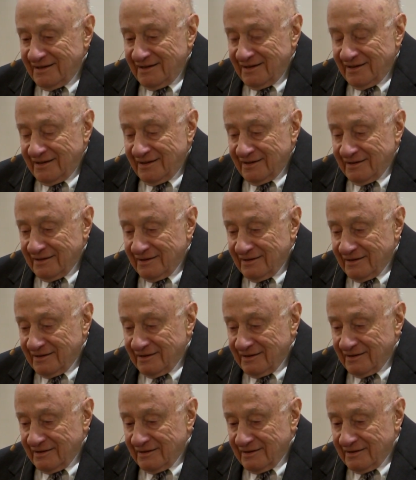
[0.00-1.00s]
And,
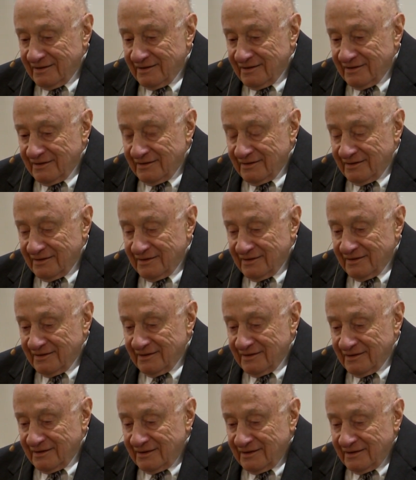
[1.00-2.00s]
uh,
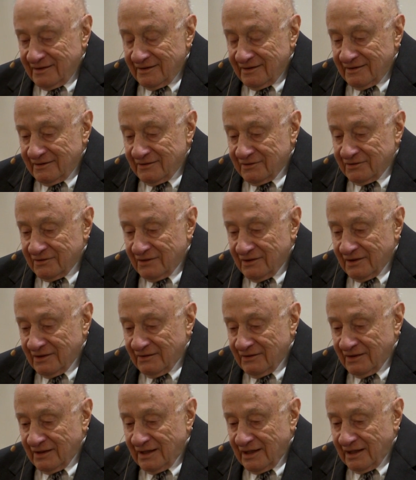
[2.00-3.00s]

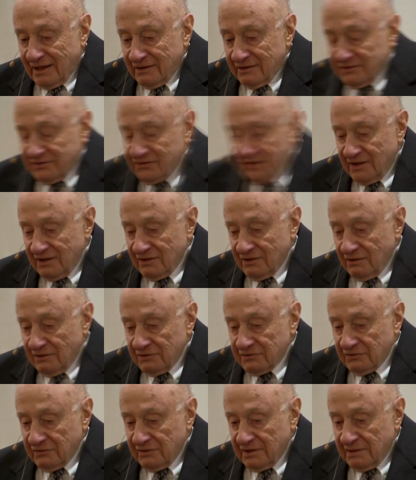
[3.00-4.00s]
and they had a son
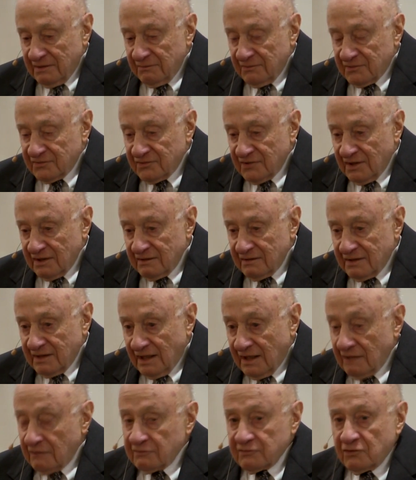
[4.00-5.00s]
also named Sud
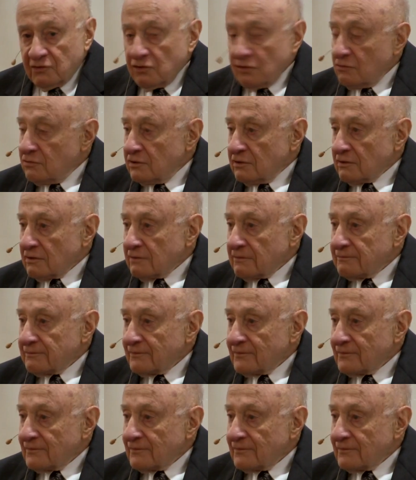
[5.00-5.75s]
Dows Jr.